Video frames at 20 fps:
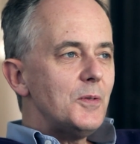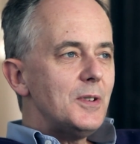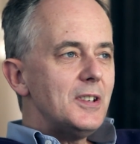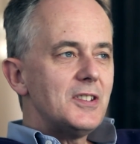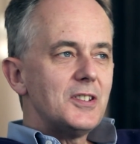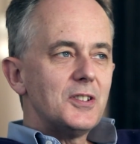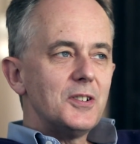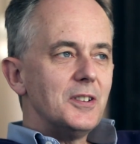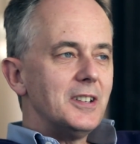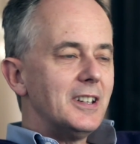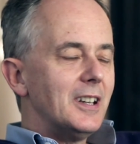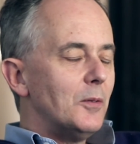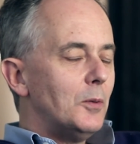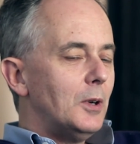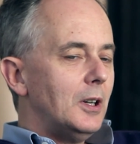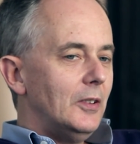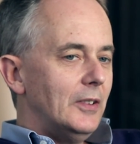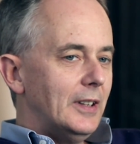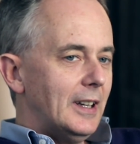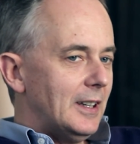is doing it
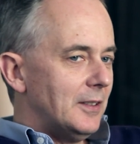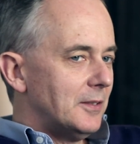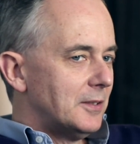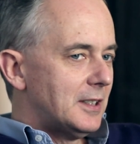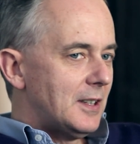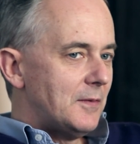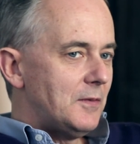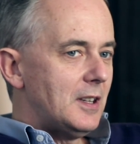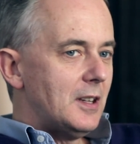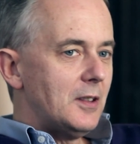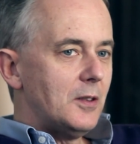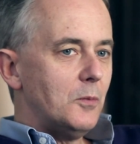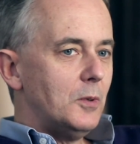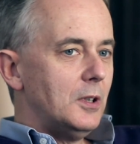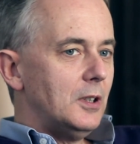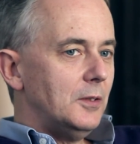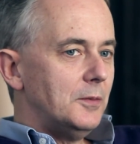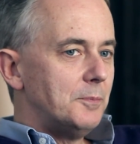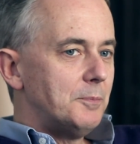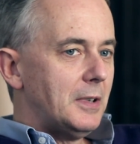well now, given that the
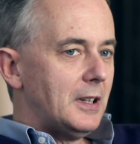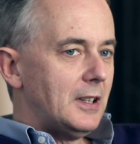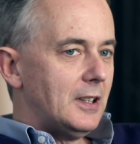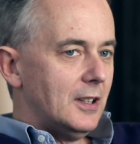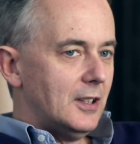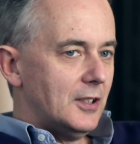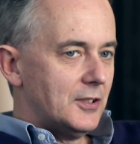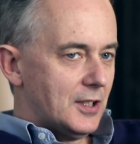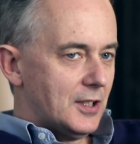world by and large